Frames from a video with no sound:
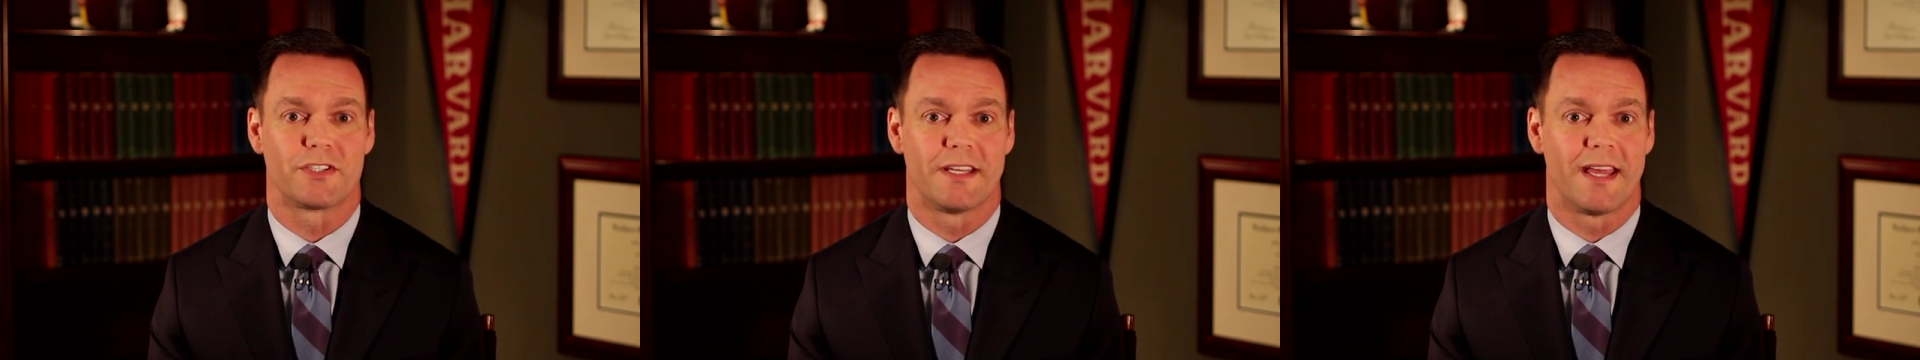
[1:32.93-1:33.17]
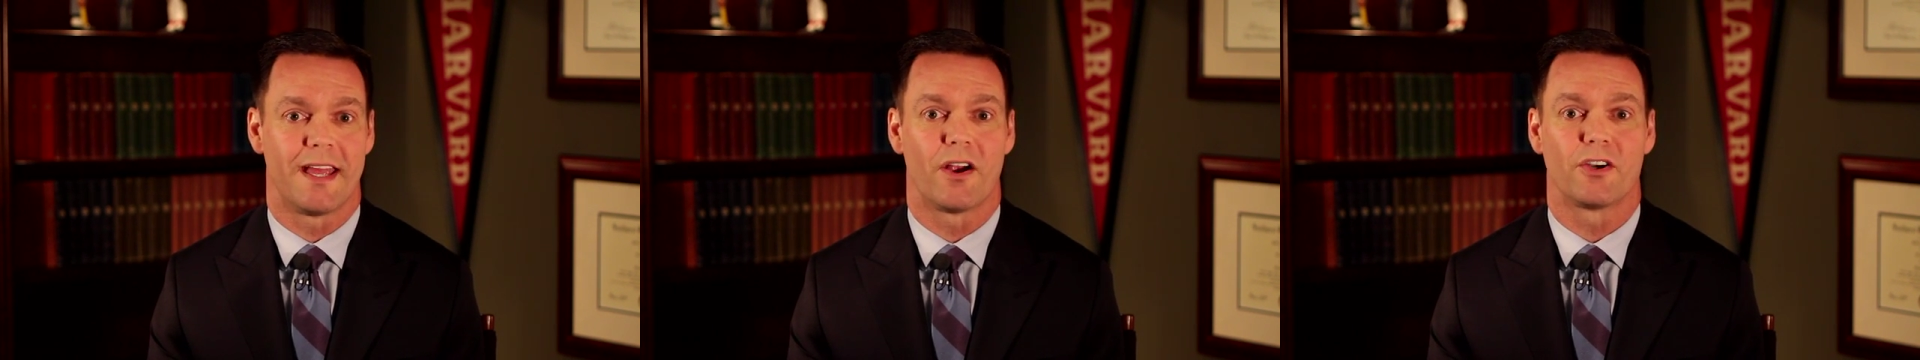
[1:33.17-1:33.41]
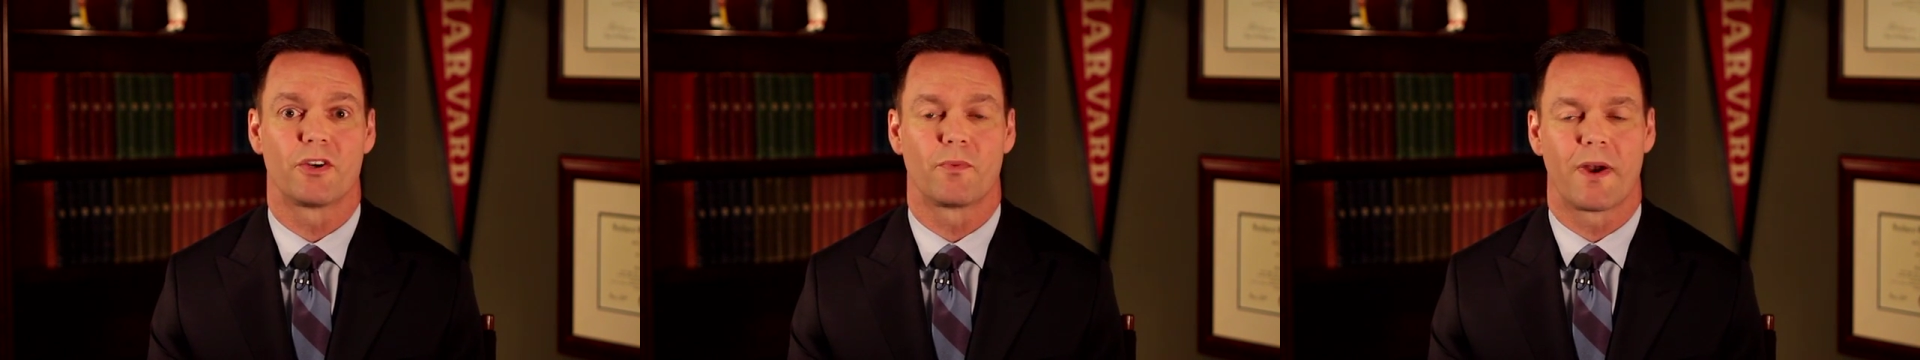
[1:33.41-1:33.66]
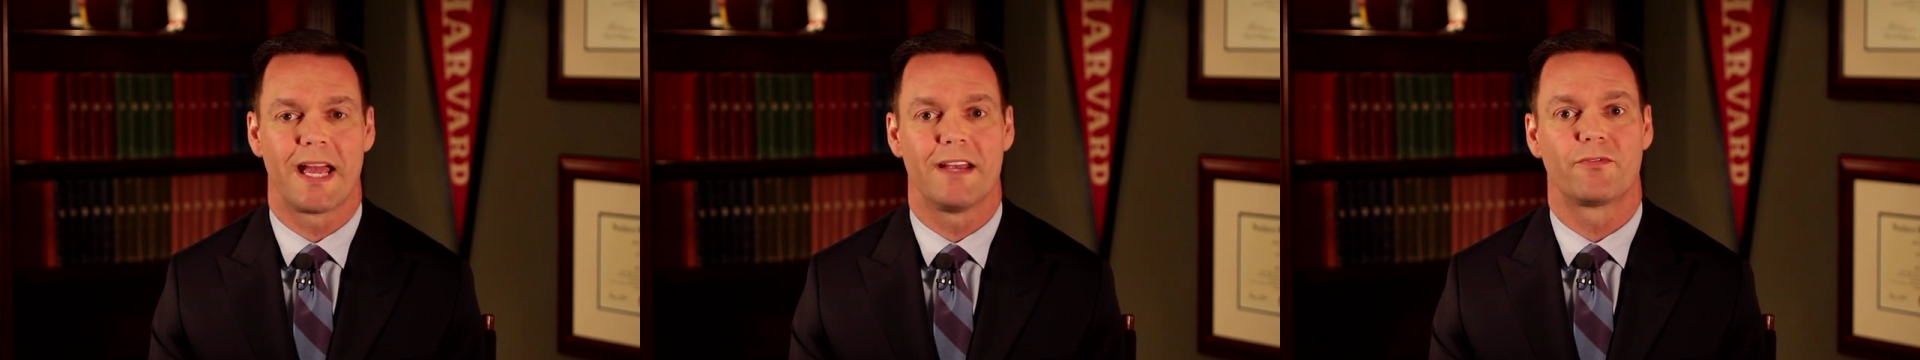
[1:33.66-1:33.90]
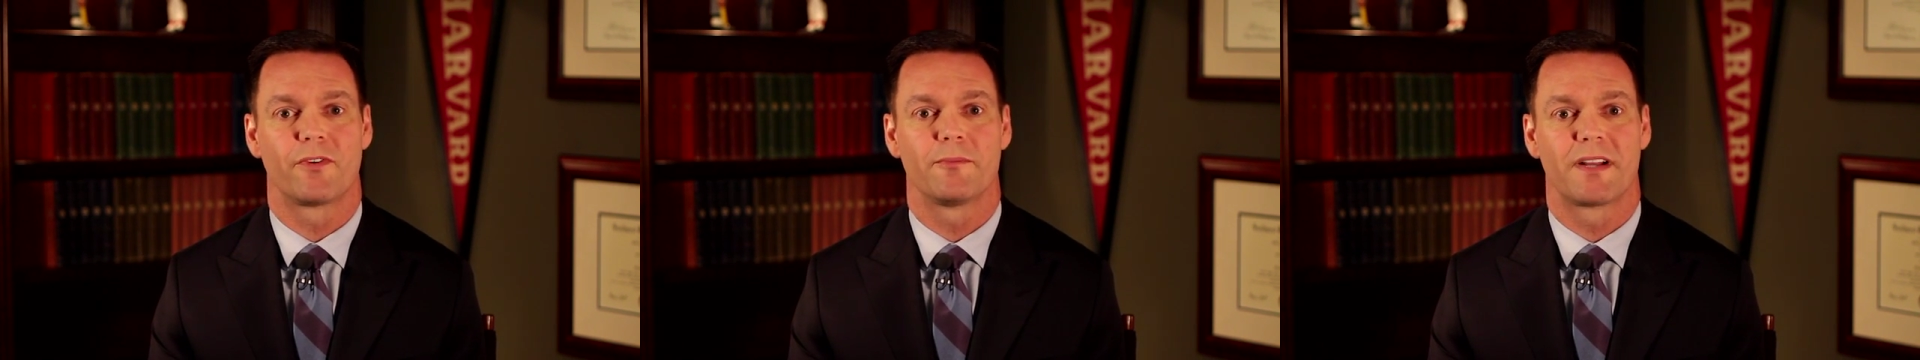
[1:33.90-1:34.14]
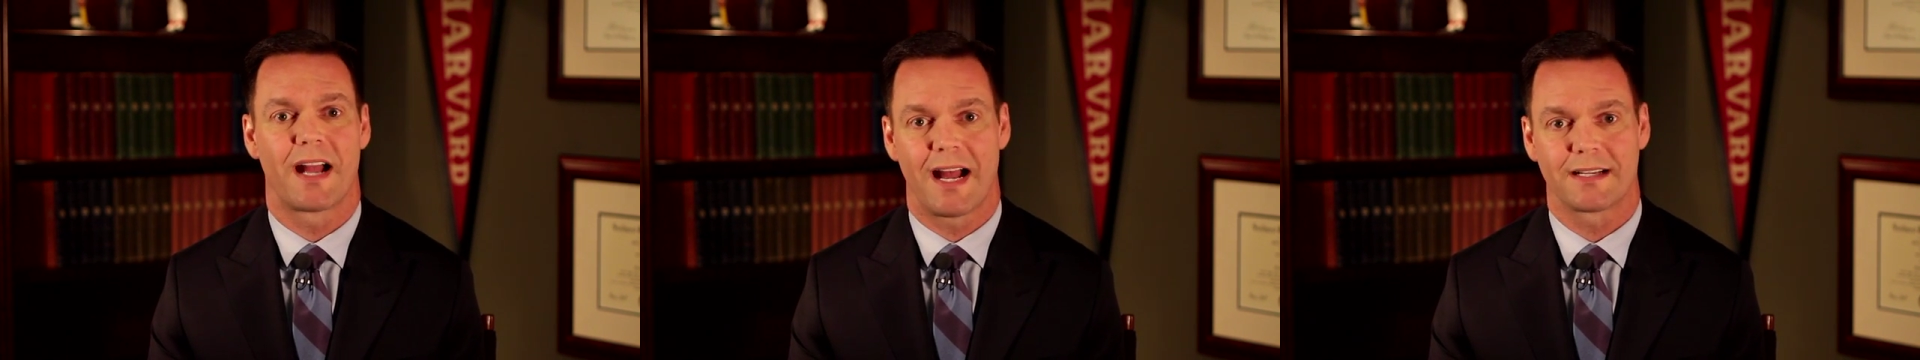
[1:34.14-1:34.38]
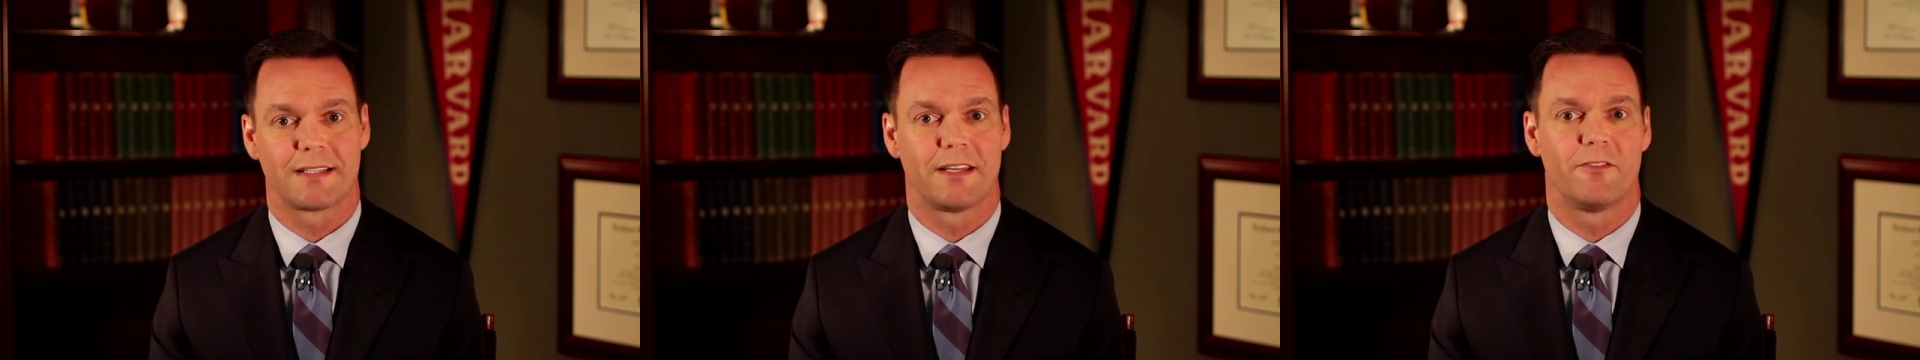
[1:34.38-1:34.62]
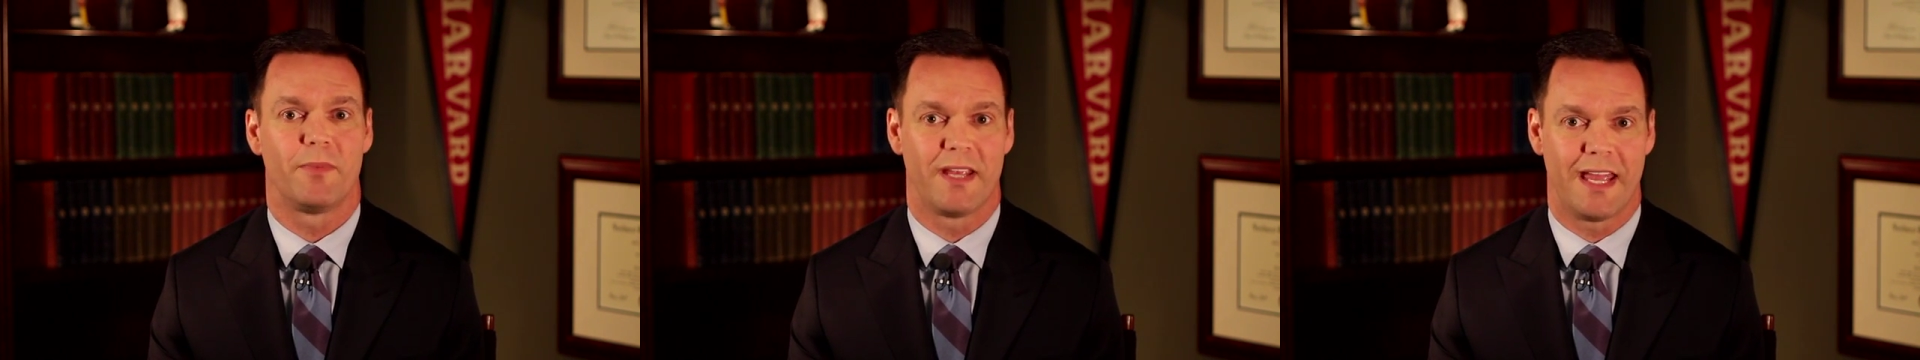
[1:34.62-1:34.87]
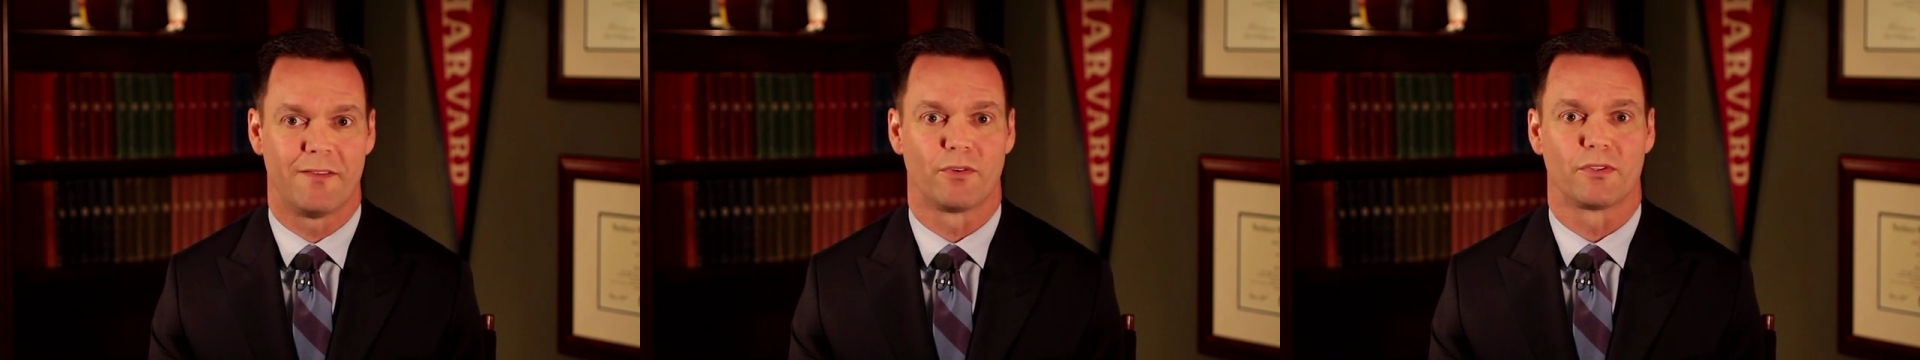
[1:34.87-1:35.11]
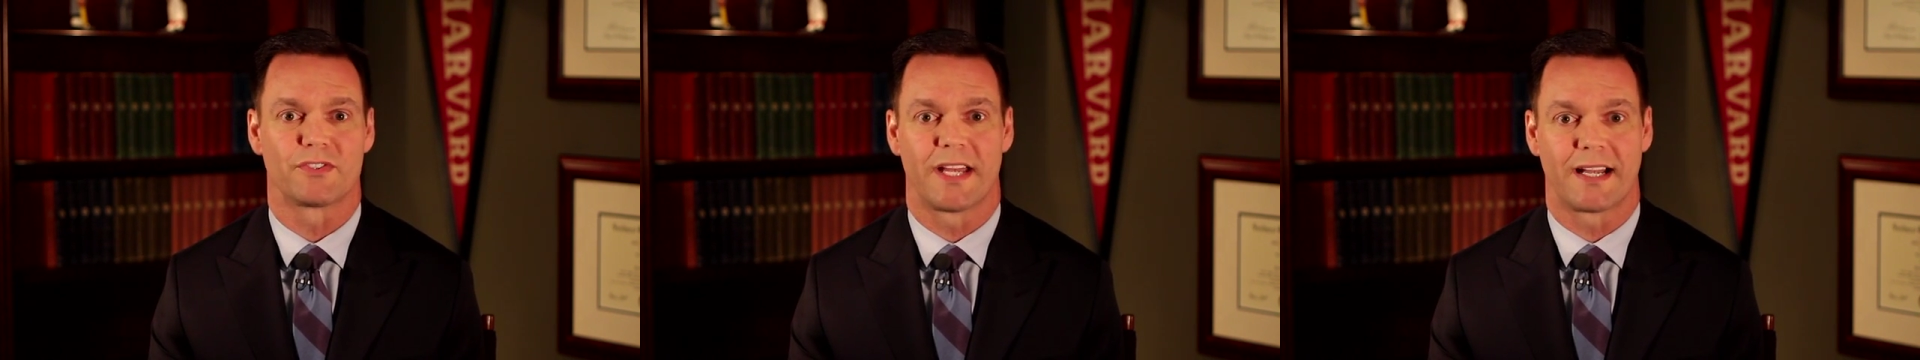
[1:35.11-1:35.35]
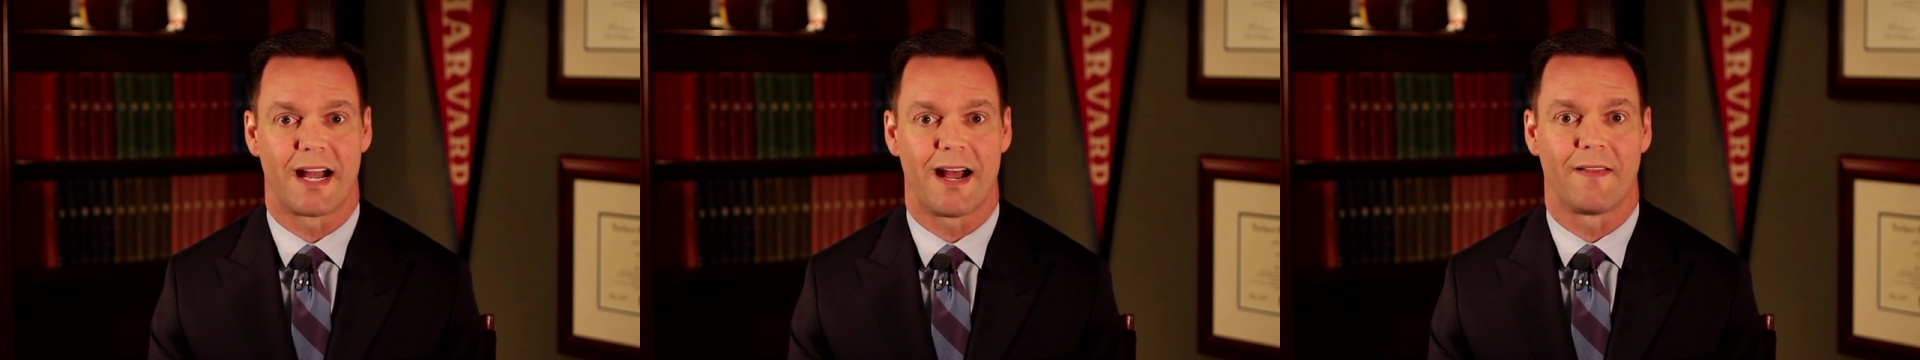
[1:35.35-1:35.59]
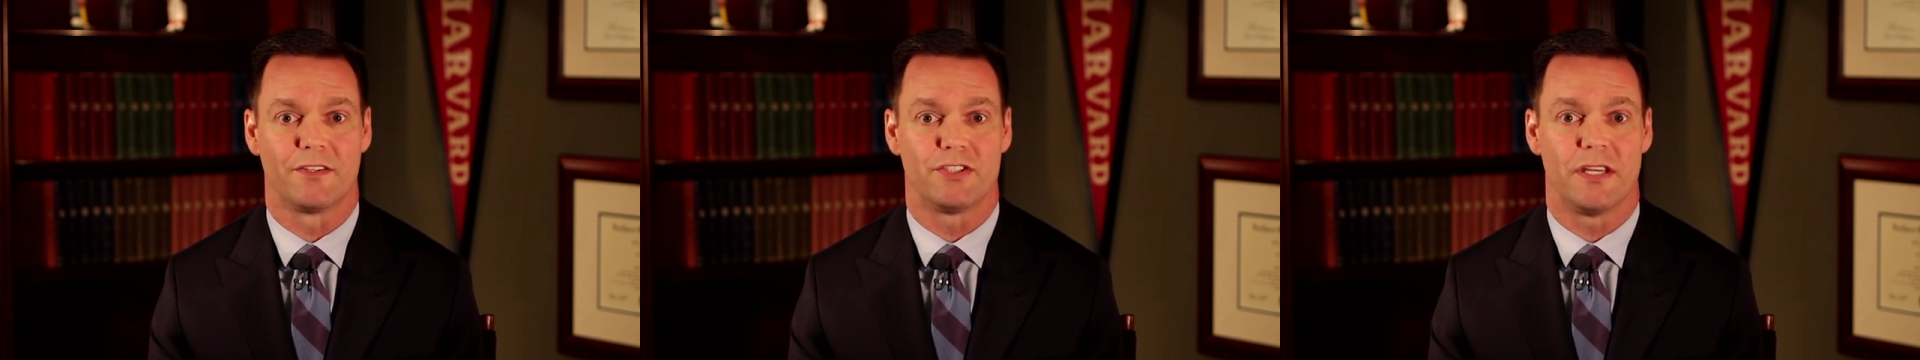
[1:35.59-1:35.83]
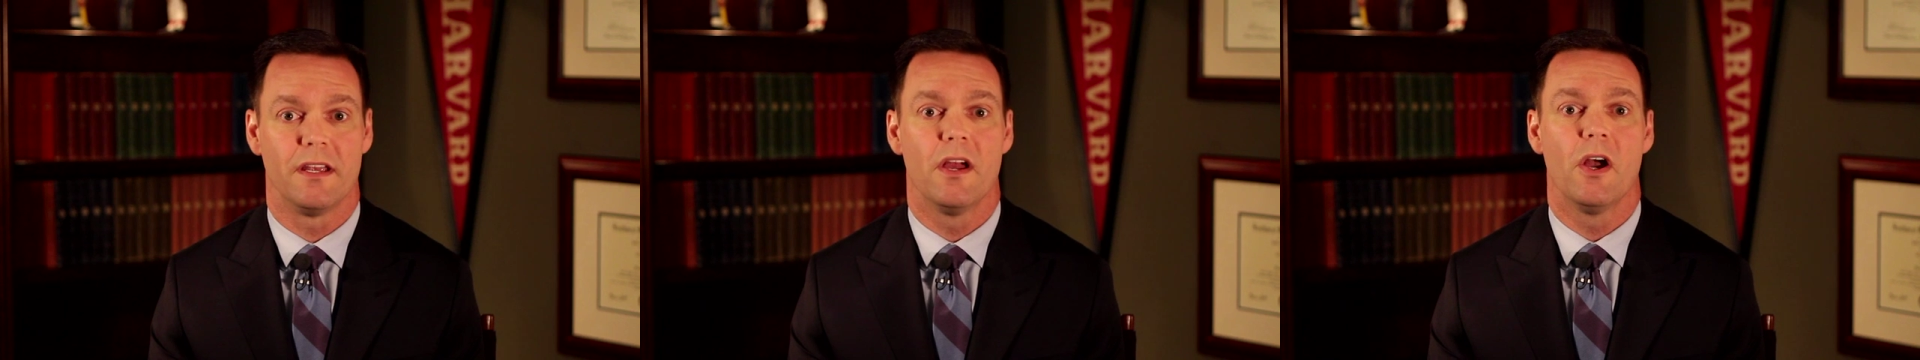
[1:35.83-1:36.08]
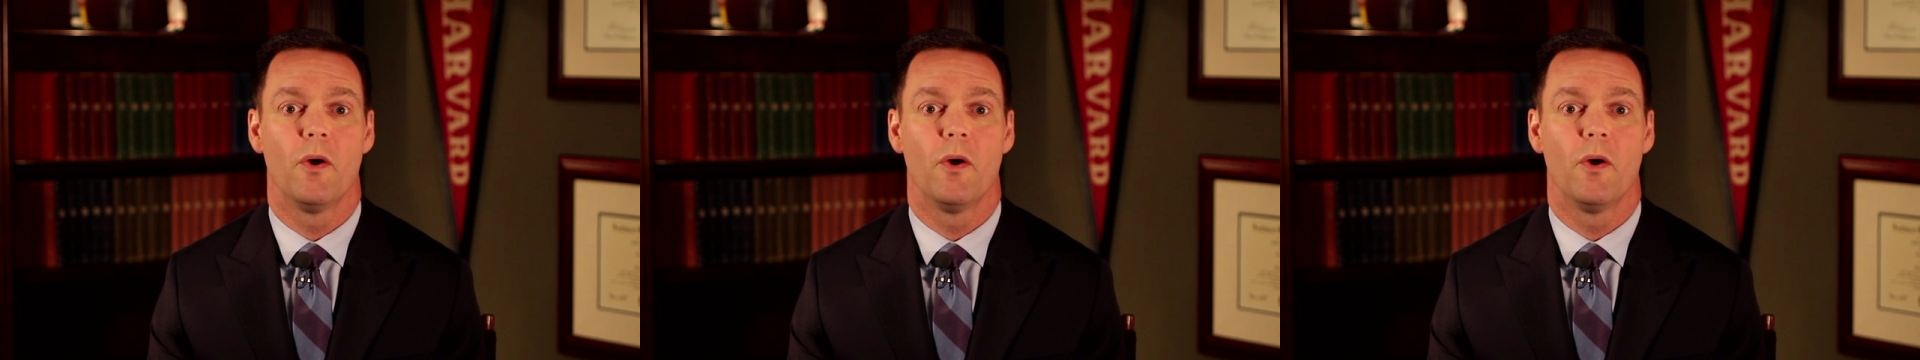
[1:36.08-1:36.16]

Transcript: today are derived from cognitive behavioral psychology,